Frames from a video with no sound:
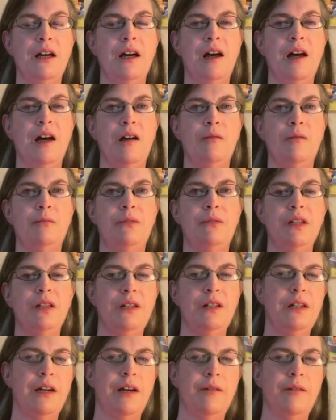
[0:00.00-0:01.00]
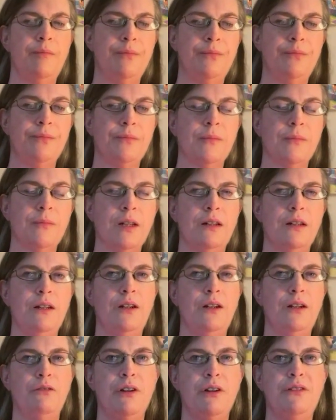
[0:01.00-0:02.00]
the
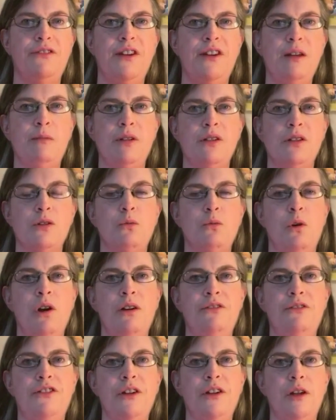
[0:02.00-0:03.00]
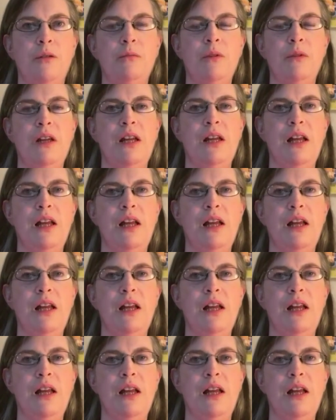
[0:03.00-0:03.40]
very famous noir film,